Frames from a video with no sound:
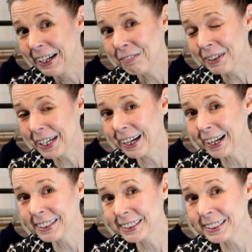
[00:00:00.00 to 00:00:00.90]

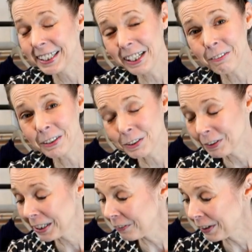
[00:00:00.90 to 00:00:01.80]
because it was
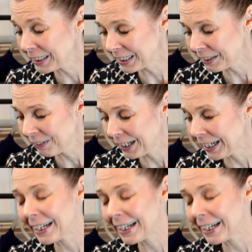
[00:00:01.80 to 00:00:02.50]
really wasted money.